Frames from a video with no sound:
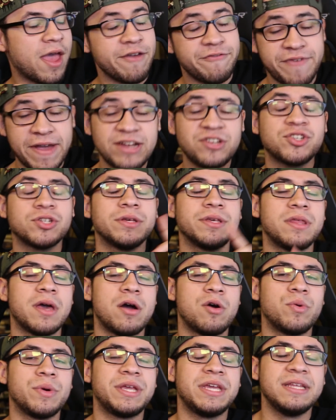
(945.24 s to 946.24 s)
Eventually,
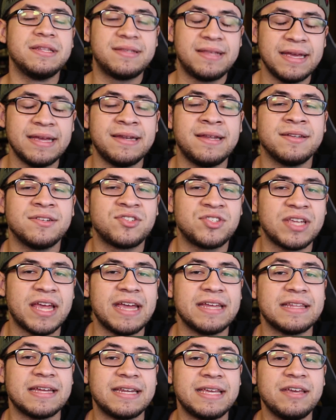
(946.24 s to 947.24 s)
though, he did
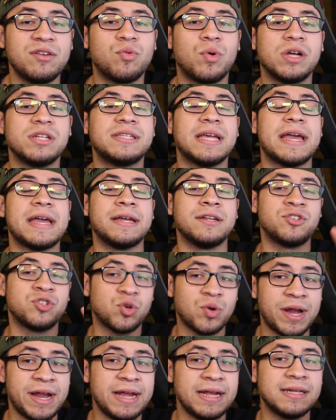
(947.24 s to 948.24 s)
say that he was a
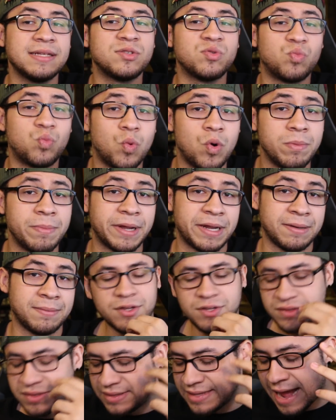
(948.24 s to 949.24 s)
trans woman.
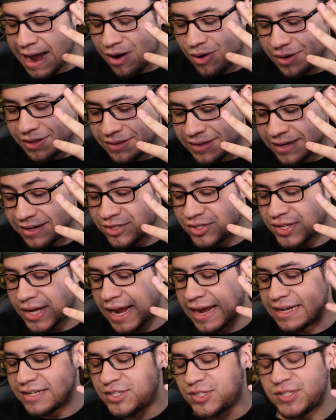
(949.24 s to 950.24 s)
Now, there's
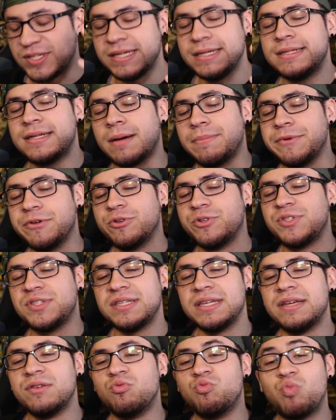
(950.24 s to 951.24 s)
a
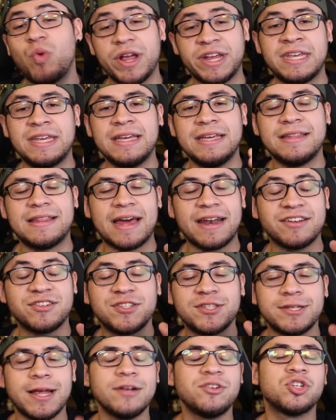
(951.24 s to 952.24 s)
CWC wiki that
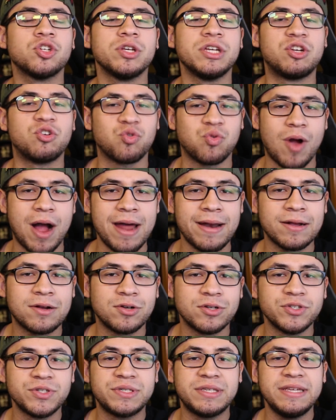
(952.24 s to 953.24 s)
essentially
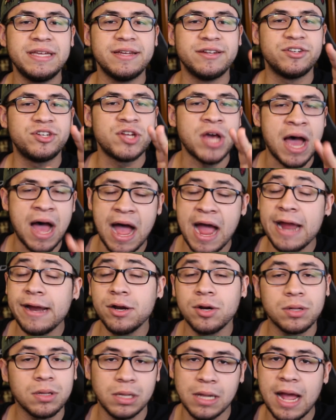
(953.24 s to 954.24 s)
chronicles the
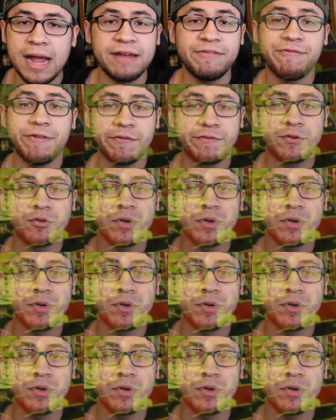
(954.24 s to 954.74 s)
entire life of